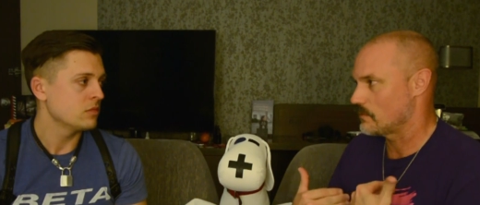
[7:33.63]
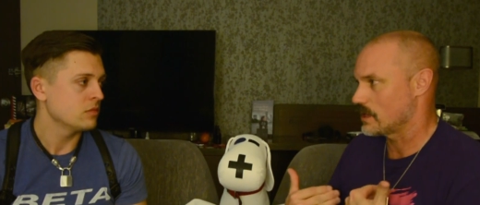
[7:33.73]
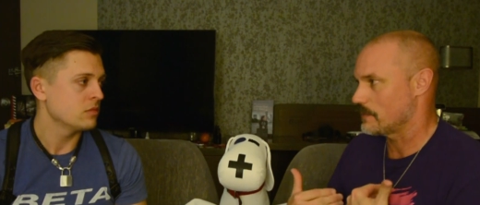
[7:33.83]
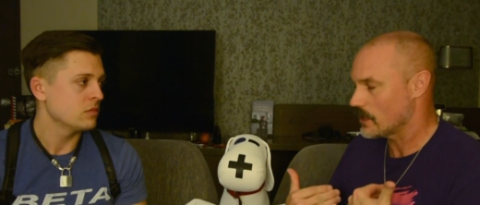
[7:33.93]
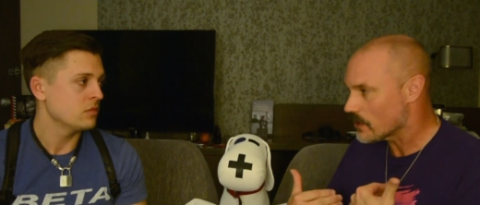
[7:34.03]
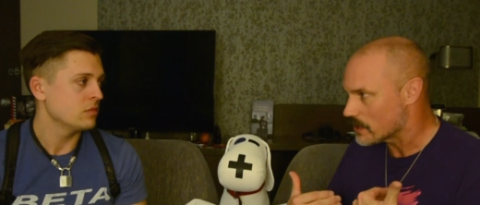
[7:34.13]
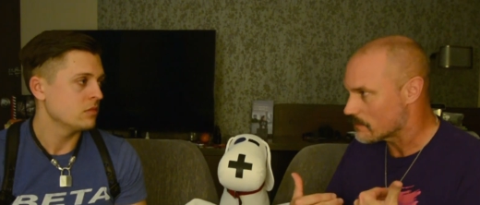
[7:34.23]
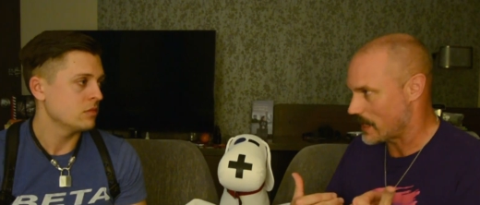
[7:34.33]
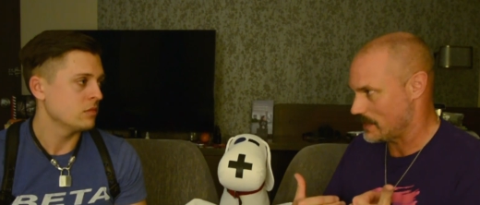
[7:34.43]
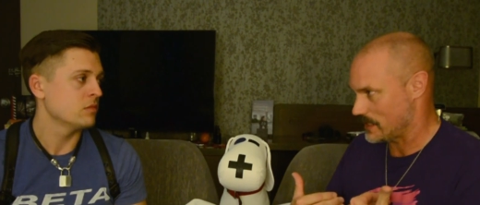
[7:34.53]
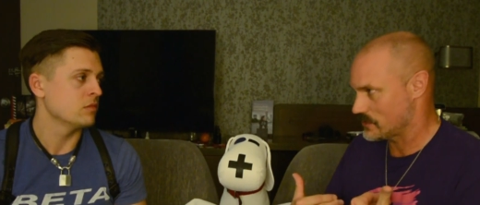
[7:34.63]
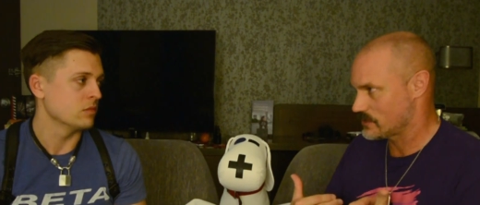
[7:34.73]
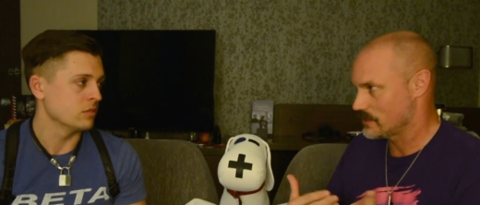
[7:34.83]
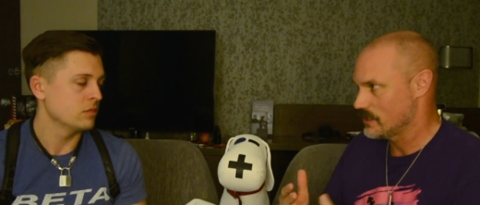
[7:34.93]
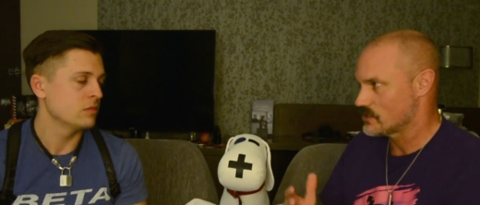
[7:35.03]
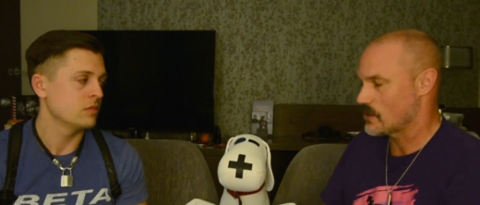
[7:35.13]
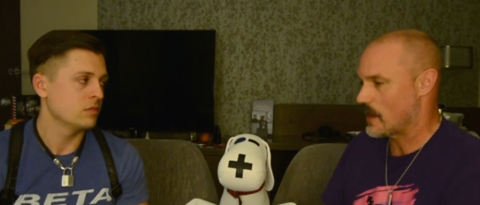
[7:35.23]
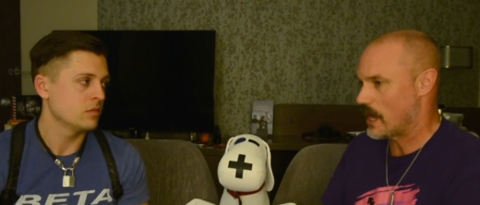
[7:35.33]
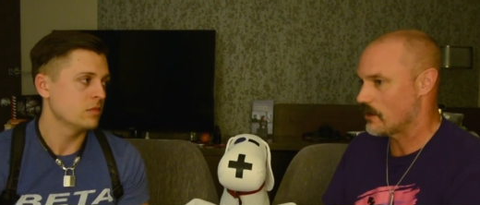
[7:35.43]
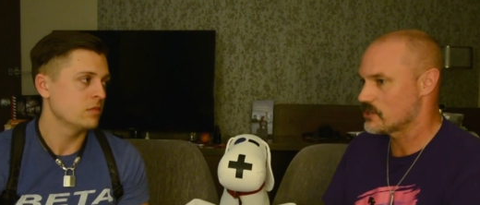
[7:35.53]
Speaker 1: gonna be hurt by this. So
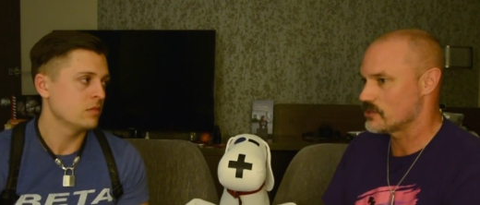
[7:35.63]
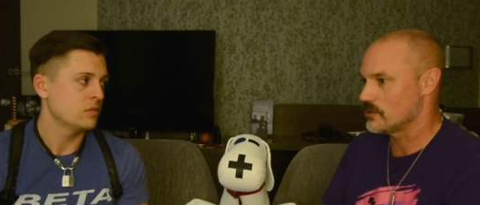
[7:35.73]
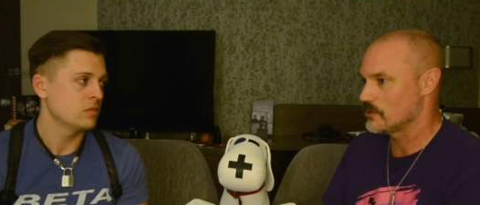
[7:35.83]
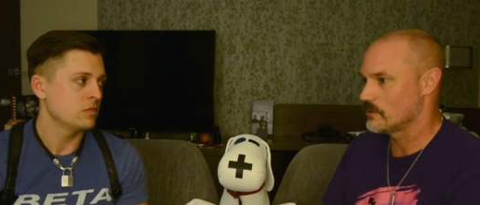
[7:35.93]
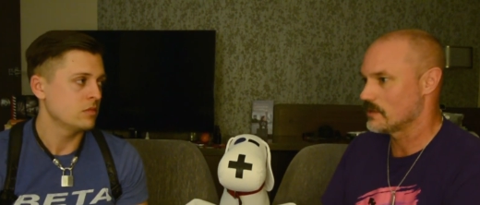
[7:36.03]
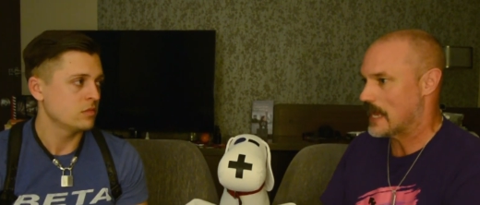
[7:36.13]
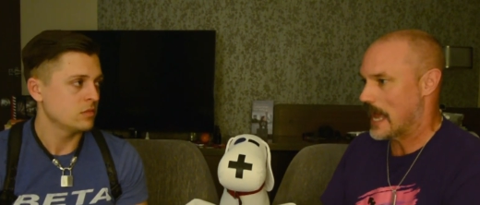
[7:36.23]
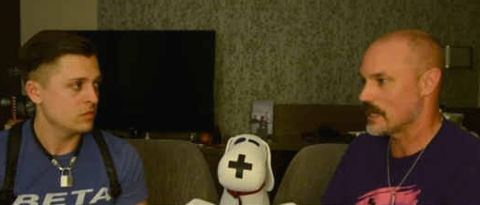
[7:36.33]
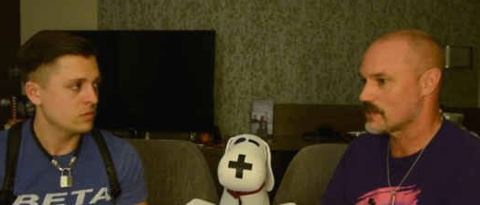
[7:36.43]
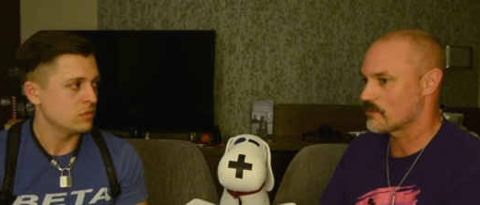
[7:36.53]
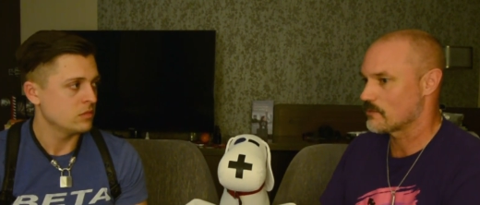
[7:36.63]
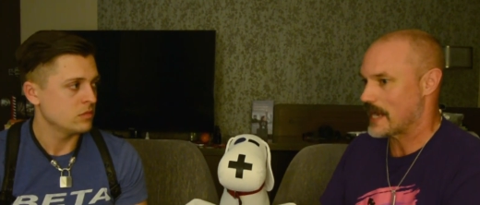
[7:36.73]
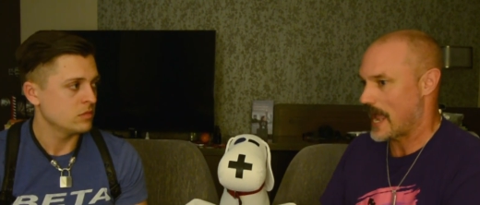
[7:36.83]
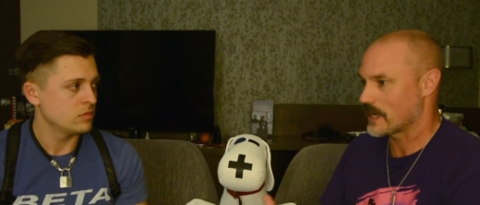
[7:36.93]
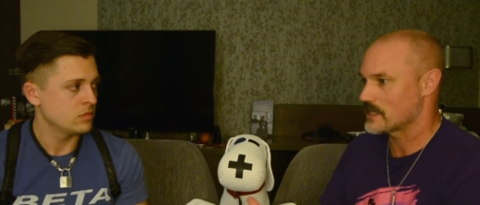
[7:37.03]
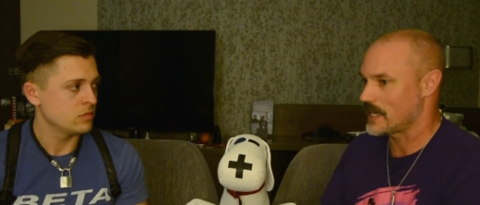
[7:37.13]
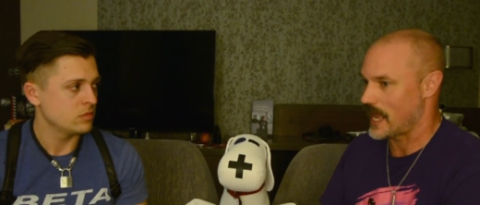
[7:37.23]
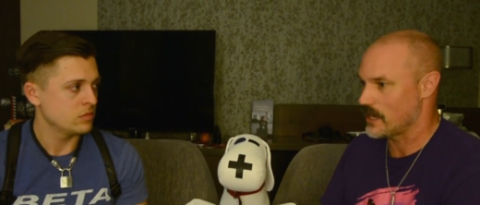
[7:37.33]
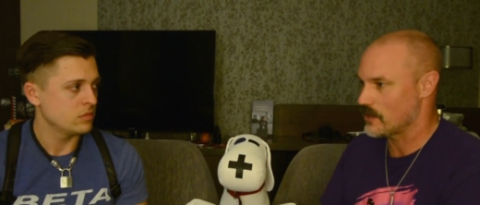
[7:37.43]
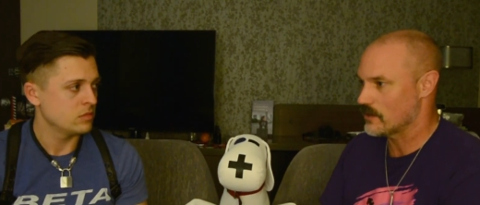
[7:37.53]
how to not react in
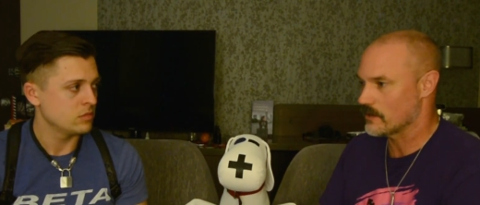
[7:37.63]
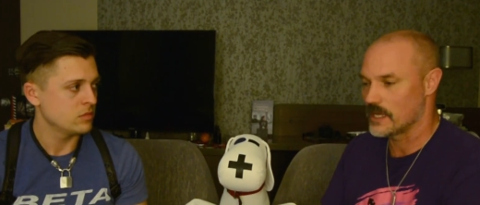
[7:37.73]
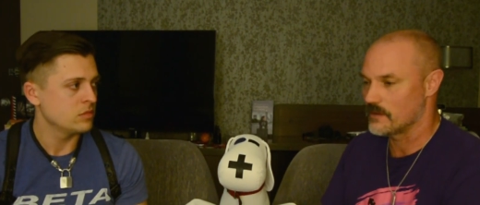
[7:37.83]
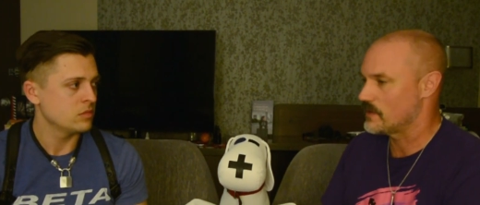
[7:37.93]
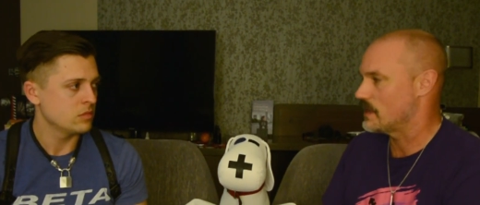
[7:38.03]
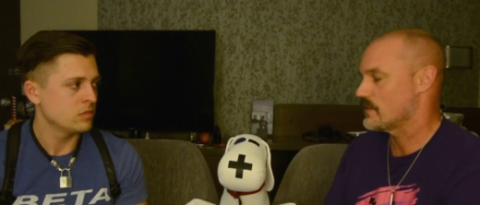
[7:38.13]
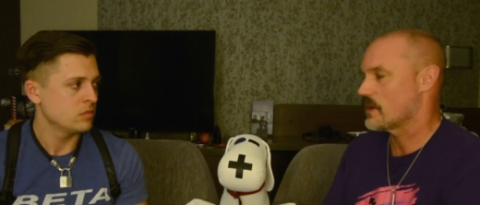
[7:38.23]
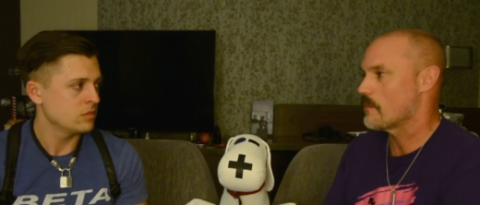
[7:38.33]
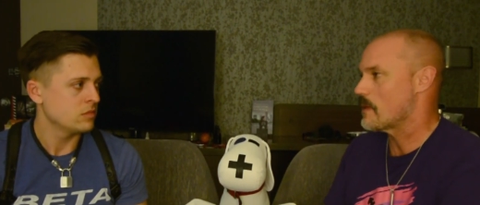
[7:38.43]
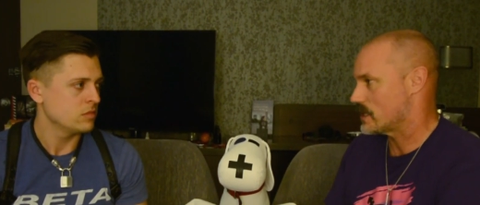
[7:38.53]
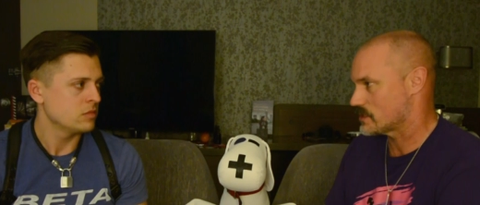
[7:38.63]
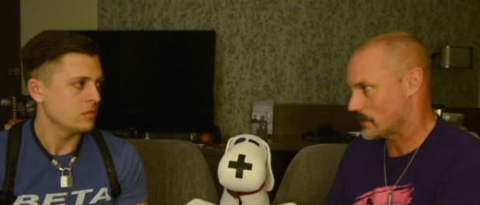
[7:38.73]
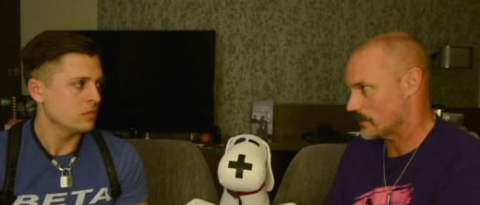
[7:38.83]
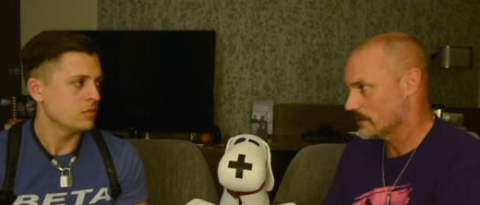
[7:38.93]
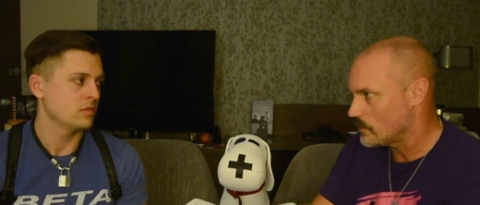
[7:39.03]
anger, if, if at all possible.